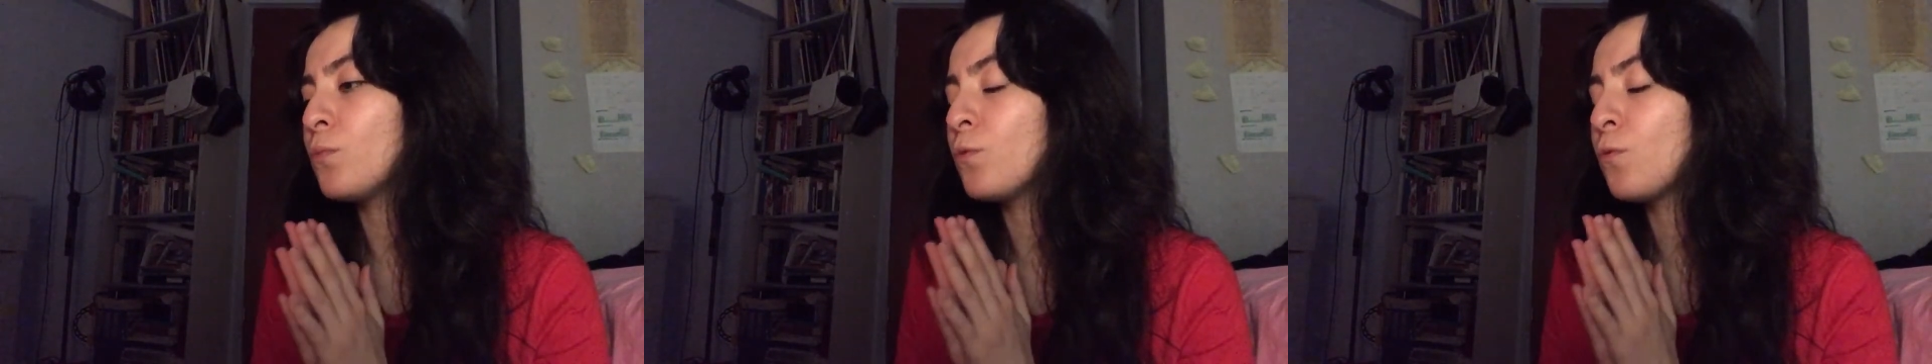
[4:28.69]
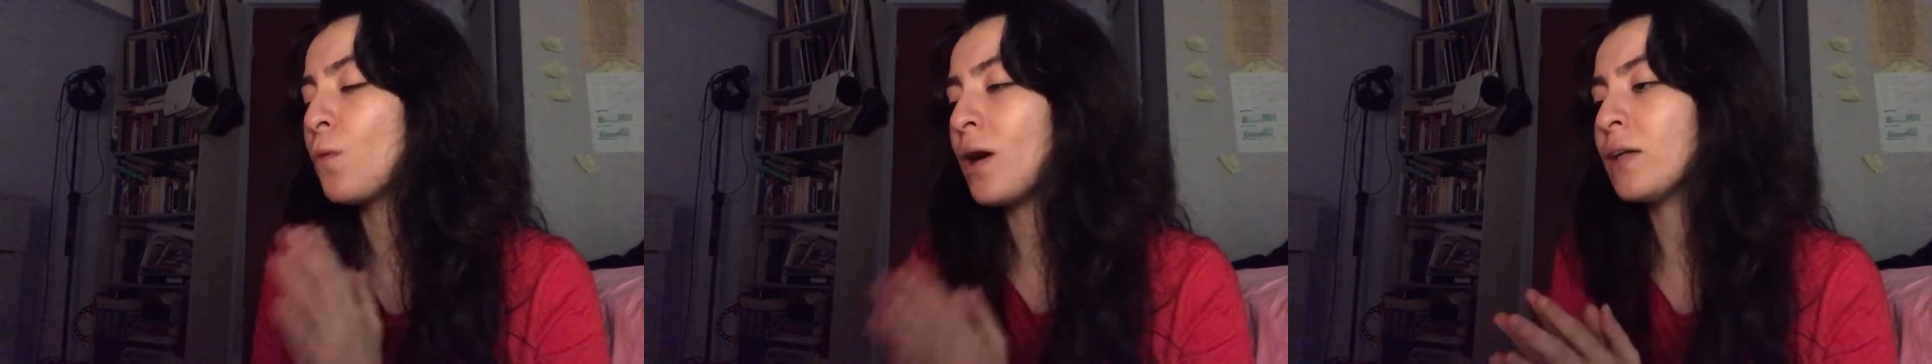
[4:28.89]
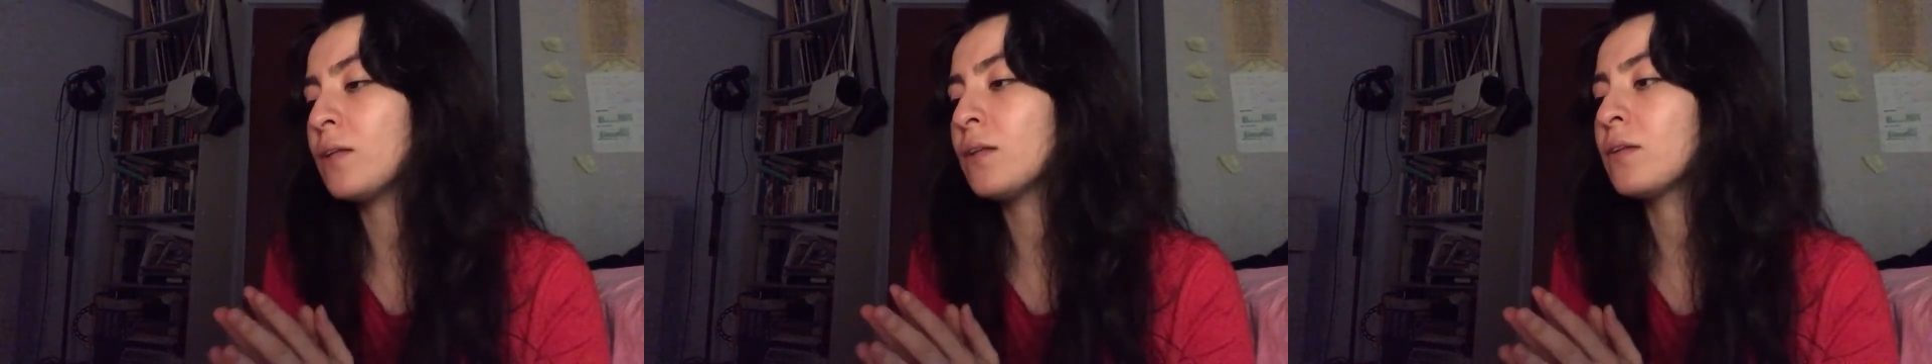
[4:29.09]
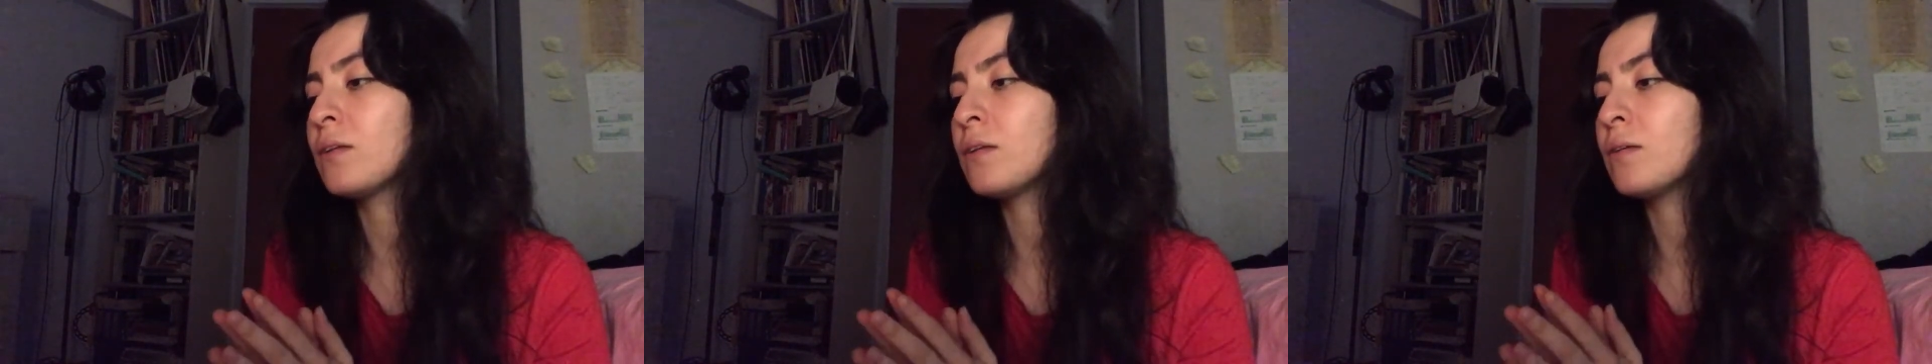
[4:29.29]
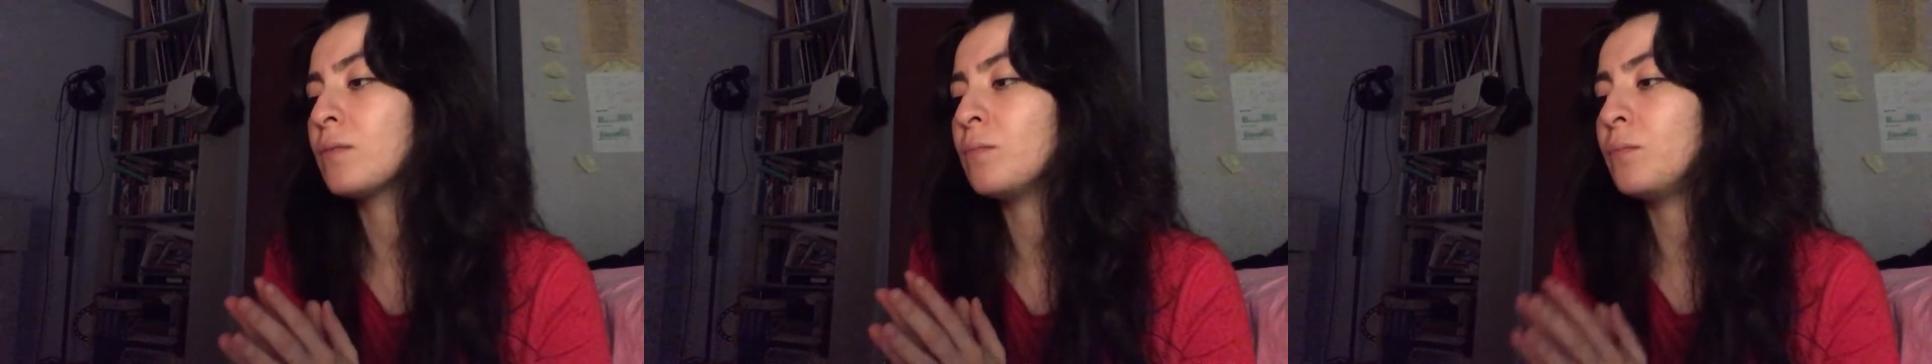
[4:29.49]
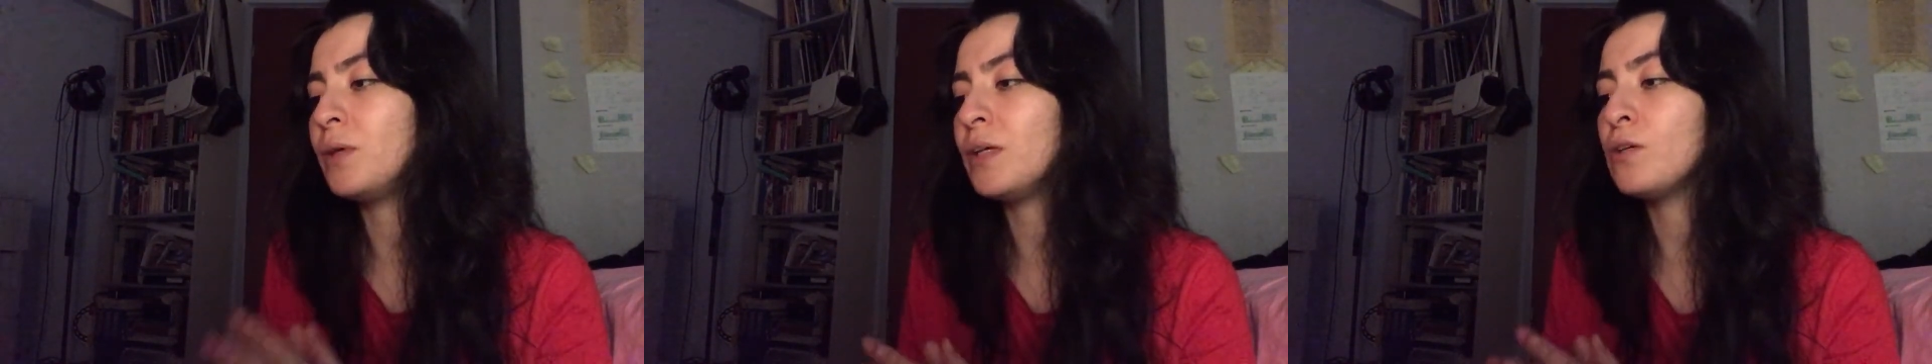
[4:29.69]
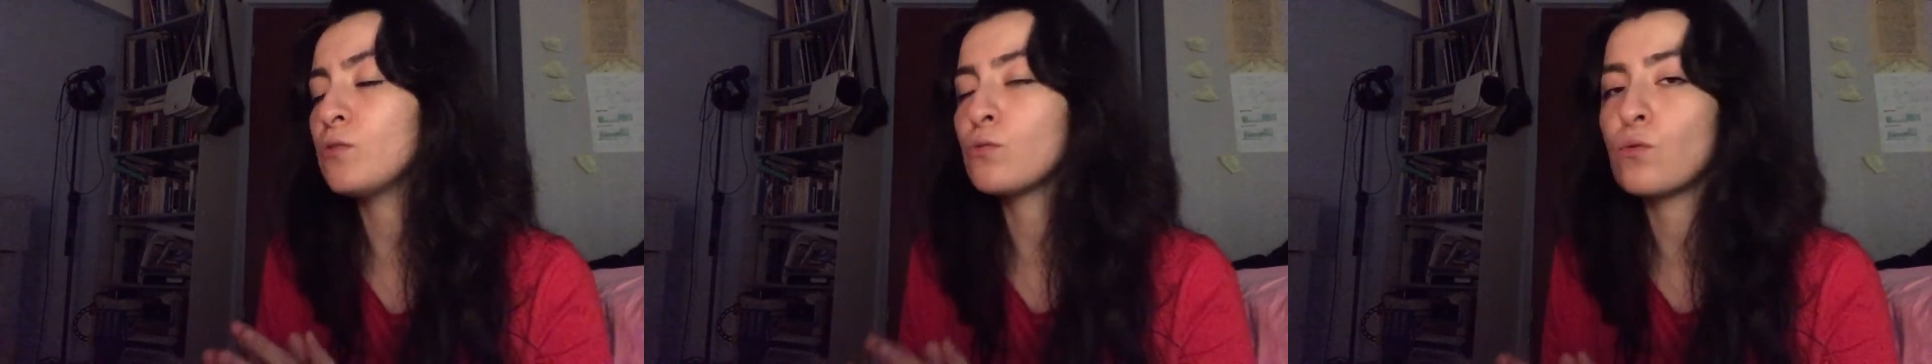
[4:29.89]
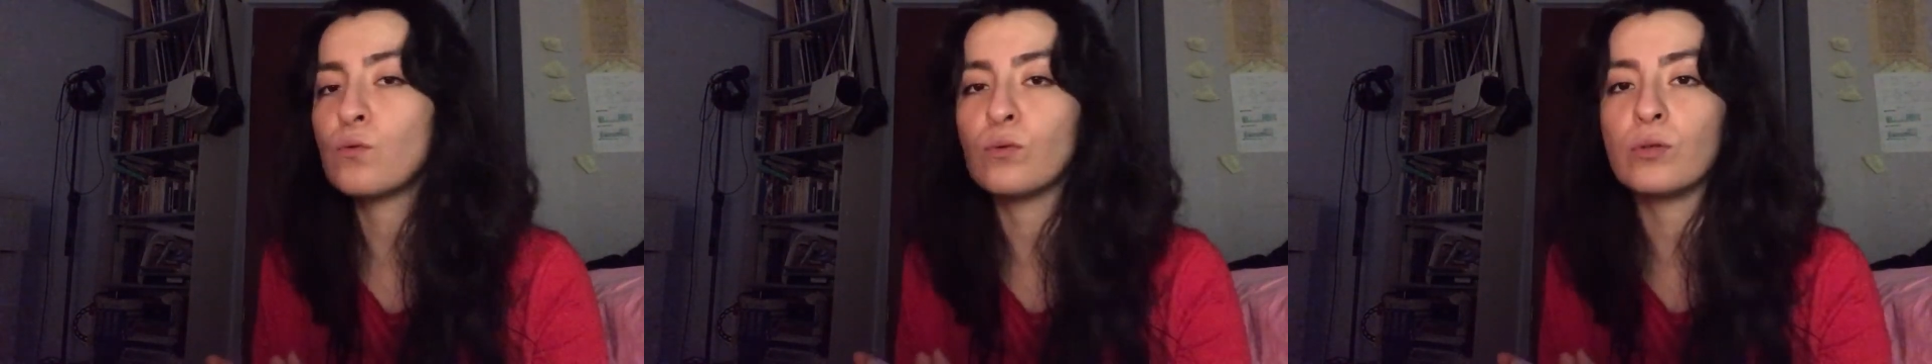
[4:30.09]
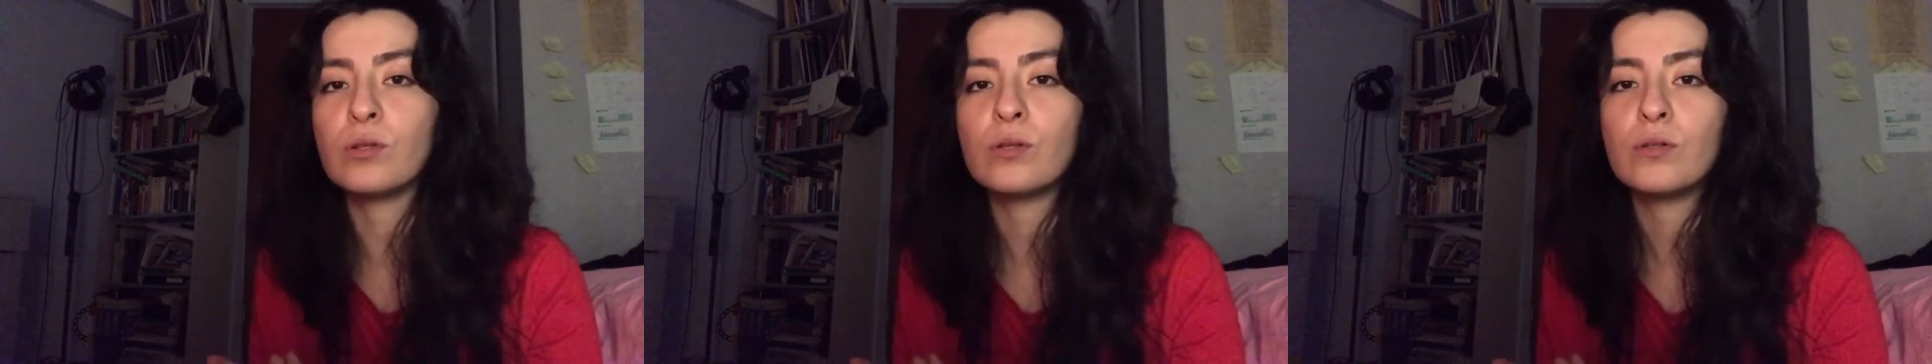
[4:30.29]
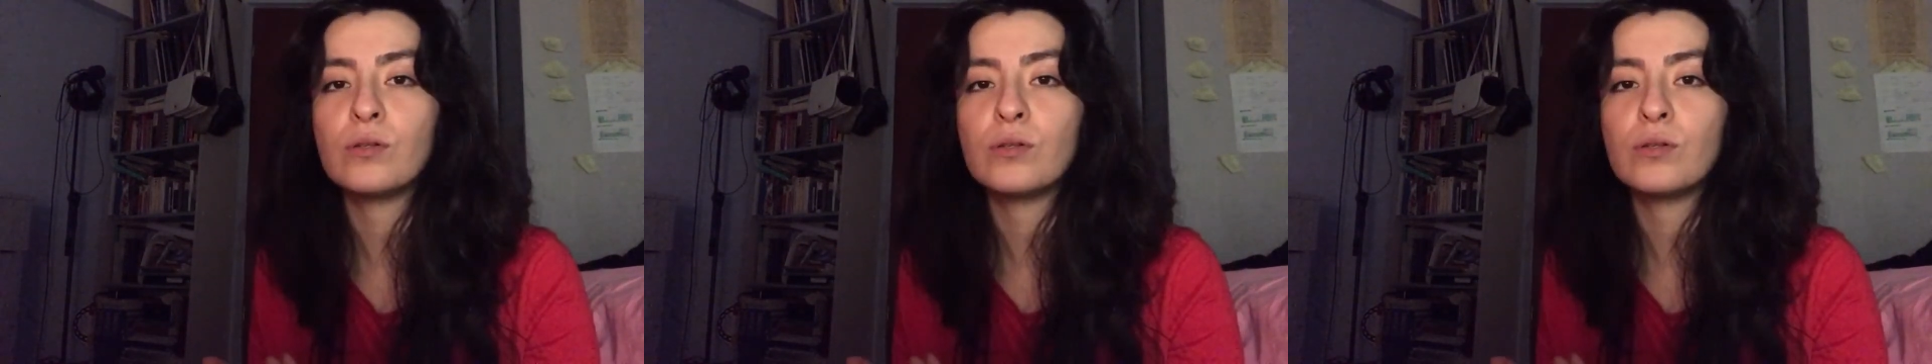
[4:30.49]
one big rule.